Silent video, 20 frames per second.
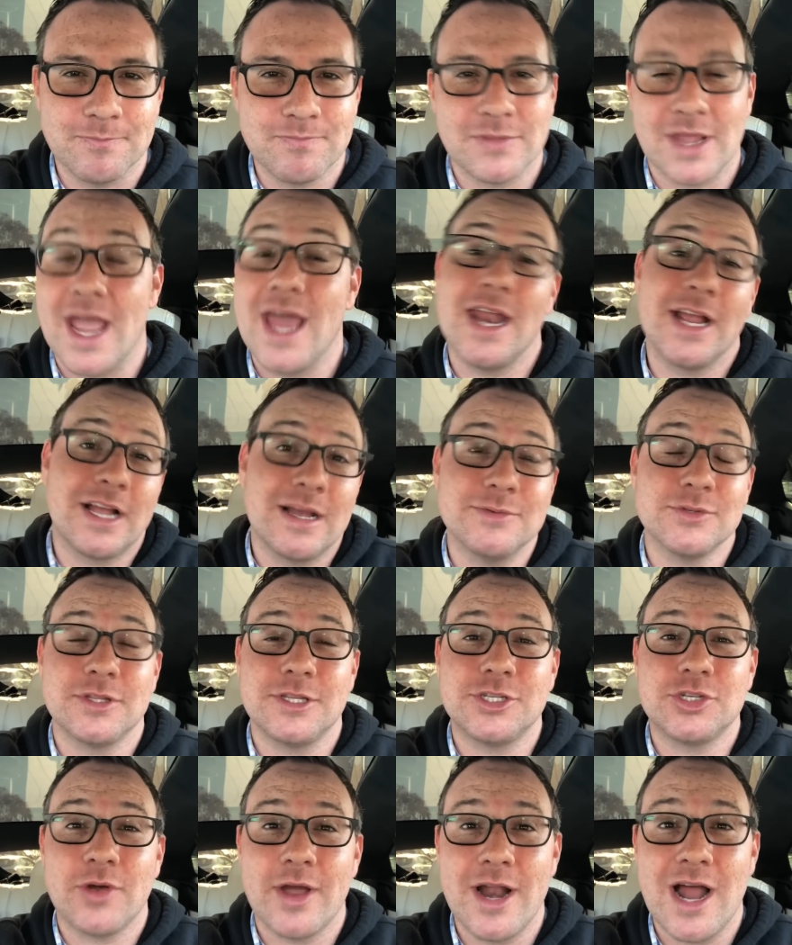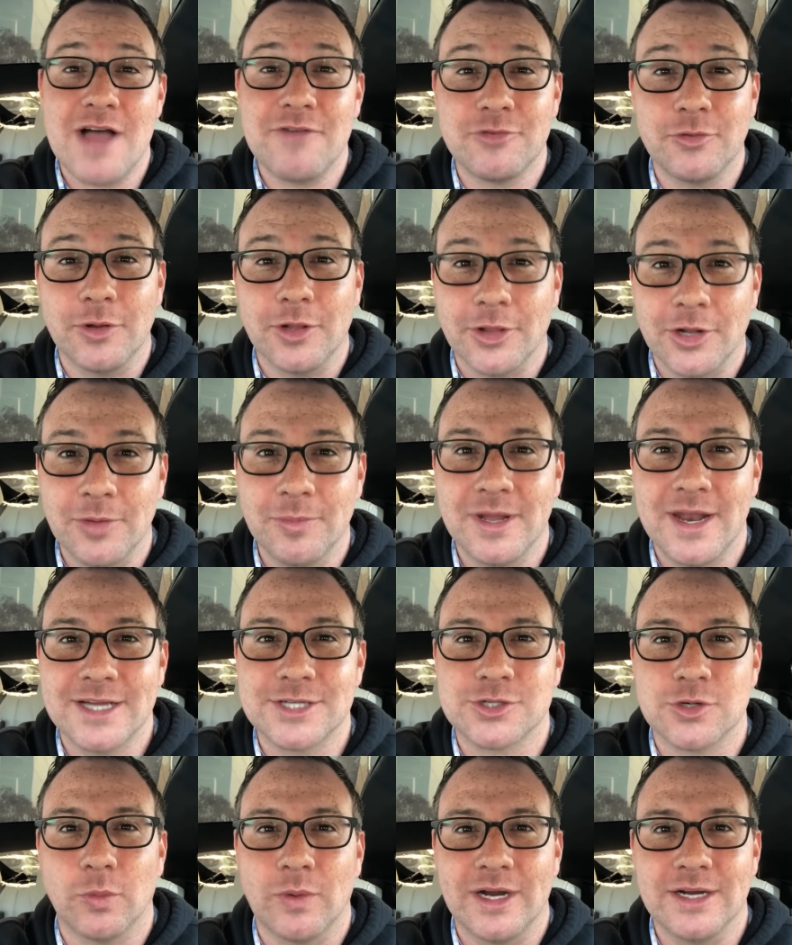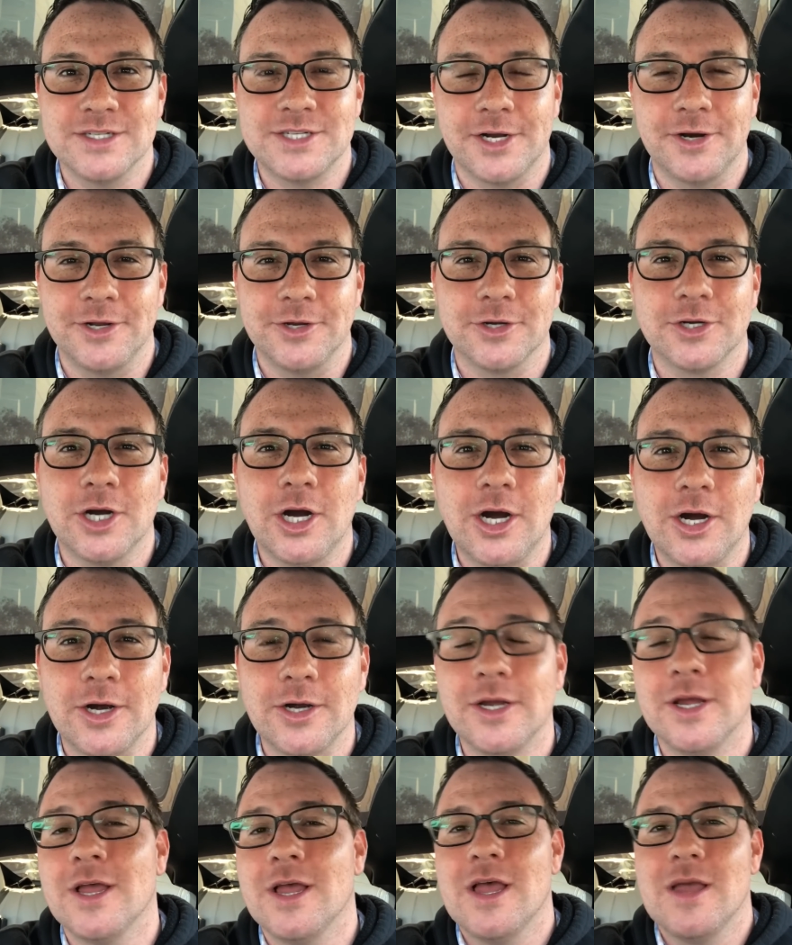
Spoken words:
And it comes with a trade-off of doing a little bit extra wear and tear to your car,